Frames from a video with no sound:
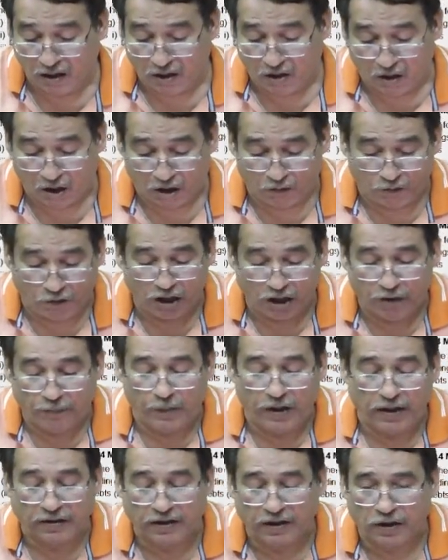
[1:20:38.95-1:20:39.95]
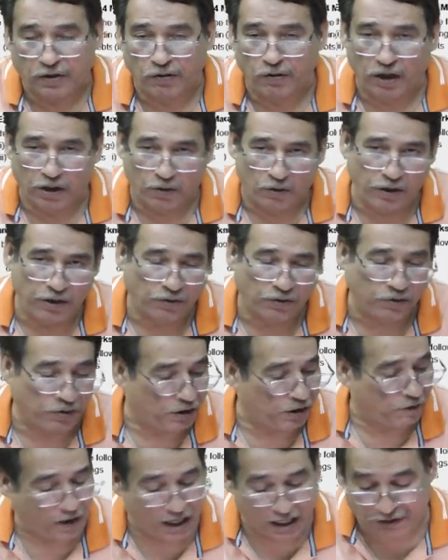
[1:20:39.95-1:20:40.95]
on what basis you are going to
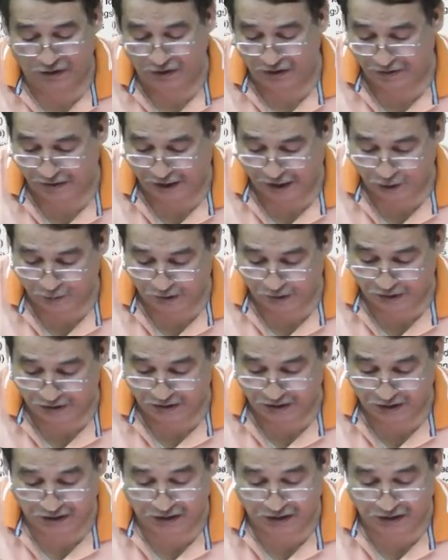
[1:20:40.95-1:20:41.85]
divide these expenses.